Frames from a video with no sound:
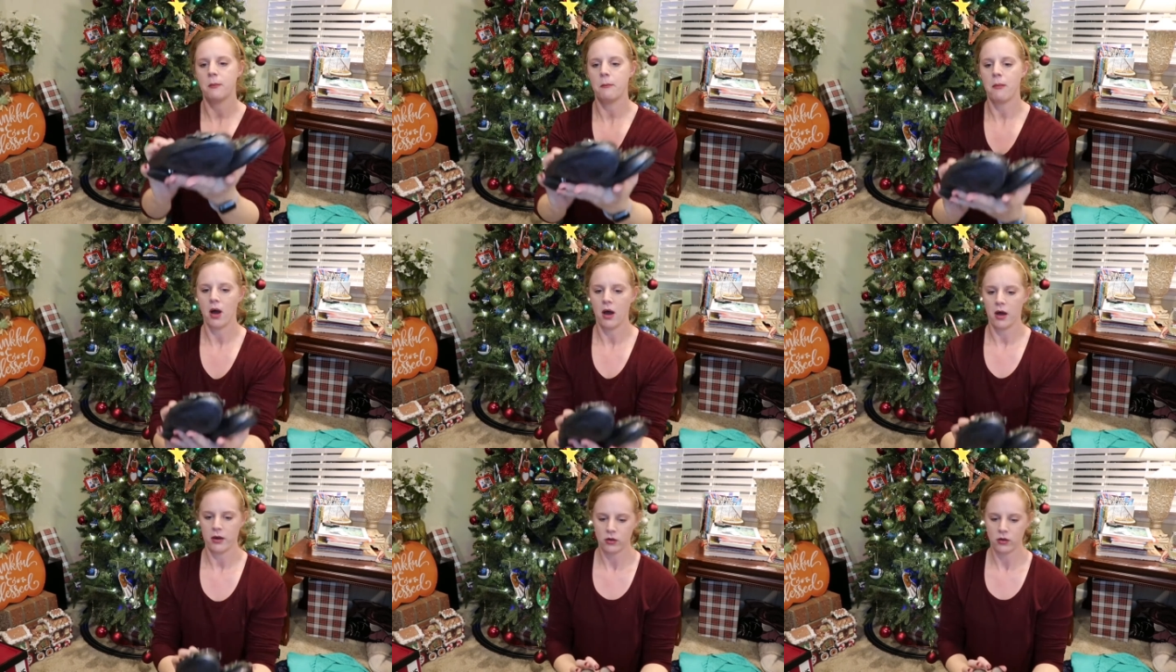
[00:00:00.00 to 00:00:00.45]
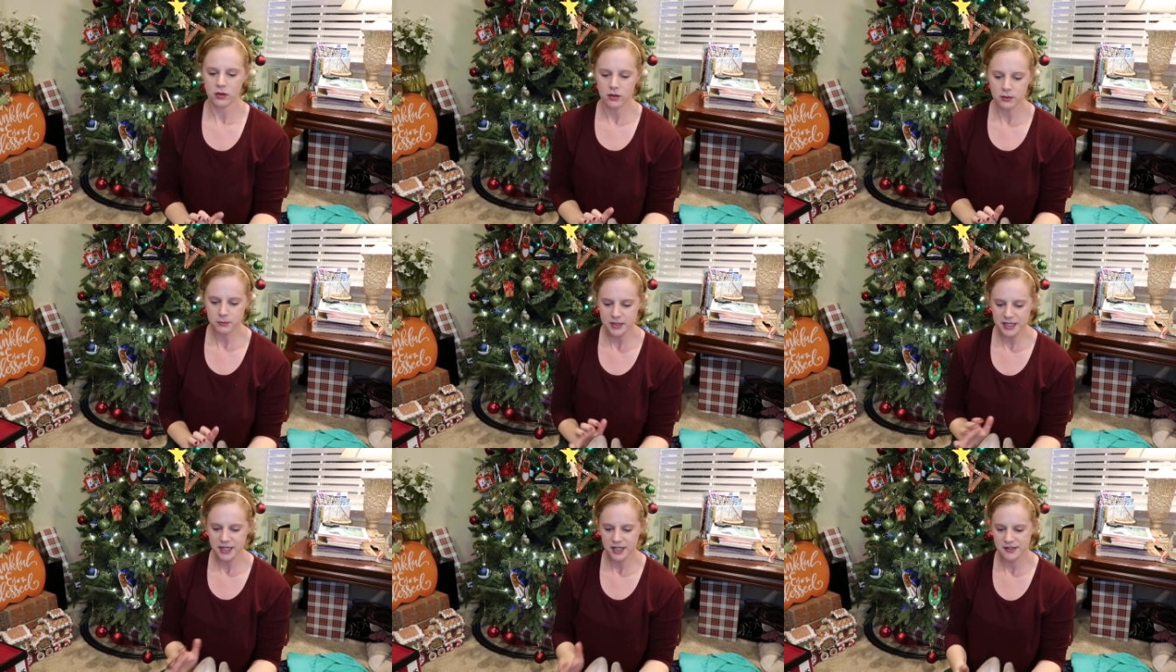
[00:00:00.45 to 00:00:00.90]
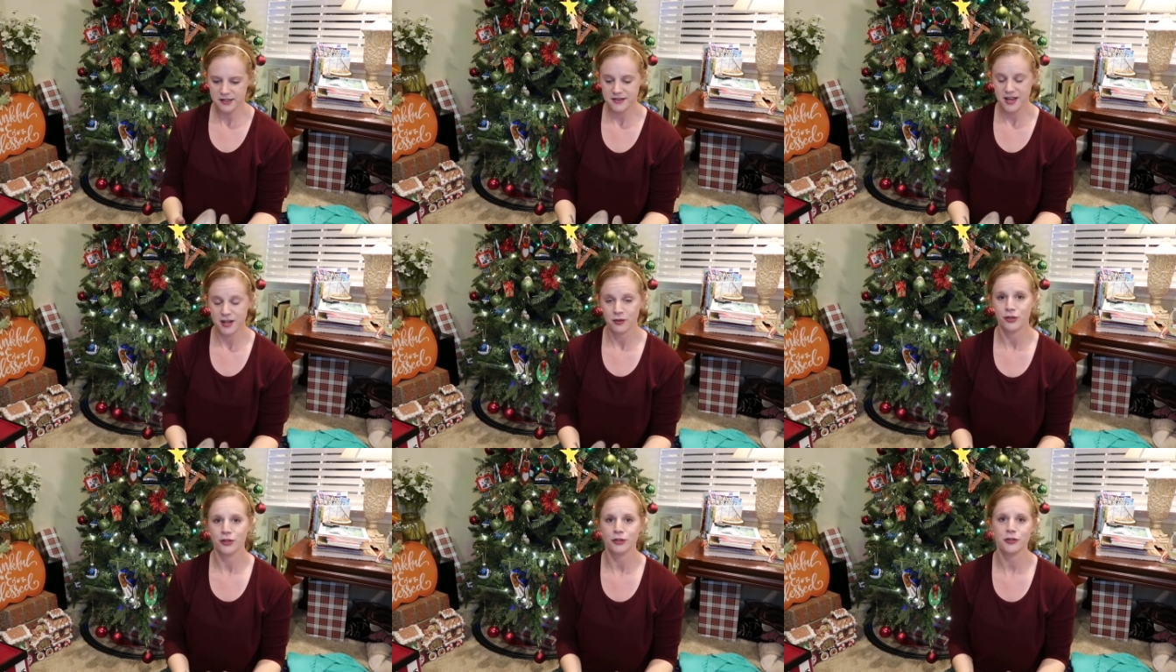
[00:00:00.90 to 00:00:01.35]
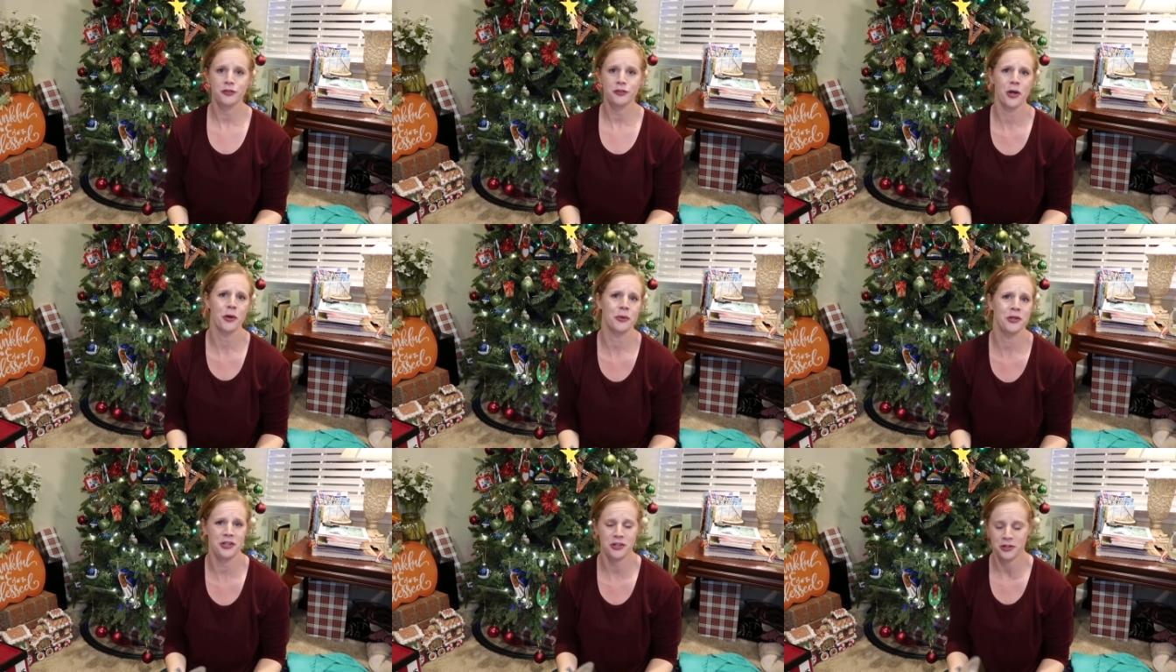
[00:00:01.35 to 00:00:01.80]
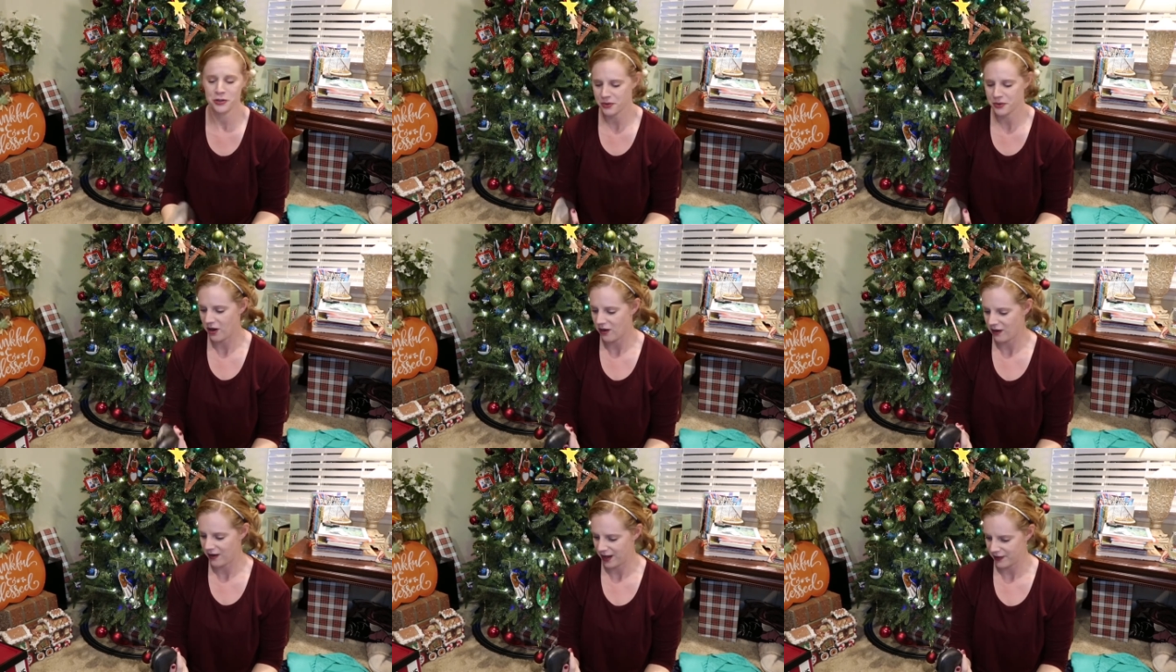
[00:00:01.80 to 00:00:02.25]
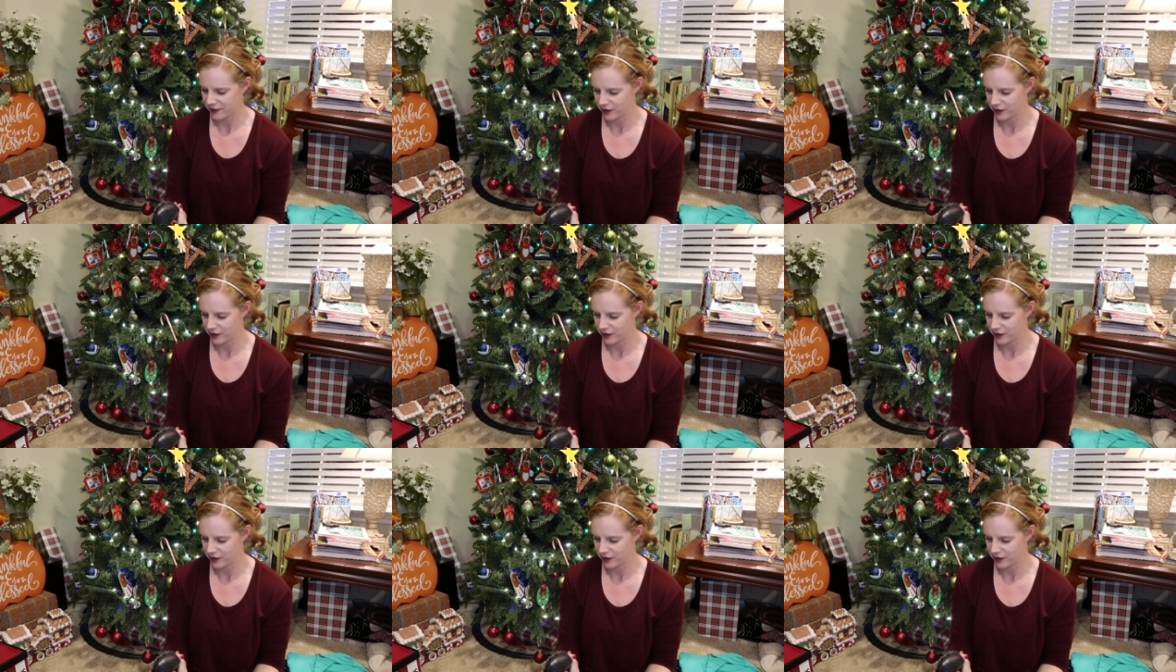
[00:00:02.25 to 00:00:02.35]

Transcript: model them because they look so cute on.